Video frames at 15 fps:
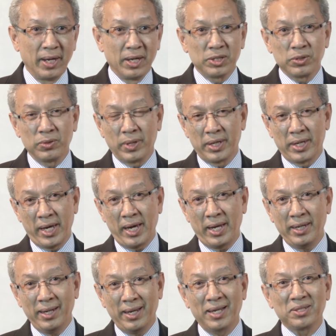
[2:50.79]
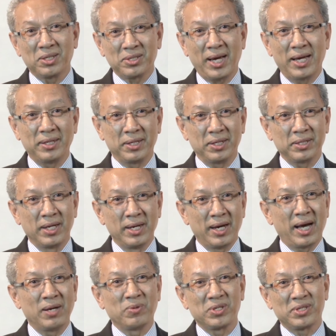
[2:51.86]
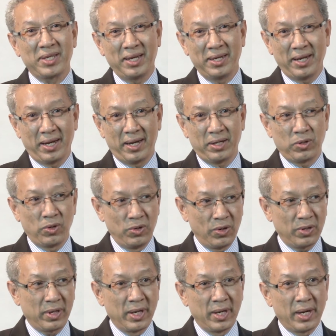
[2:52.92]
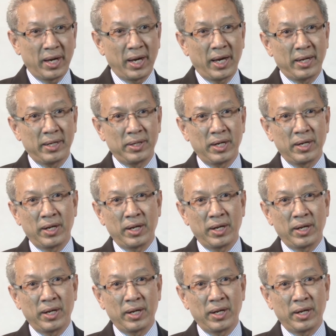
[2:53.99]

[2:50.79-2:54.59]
So again, as a scientist, I was sent there to look at,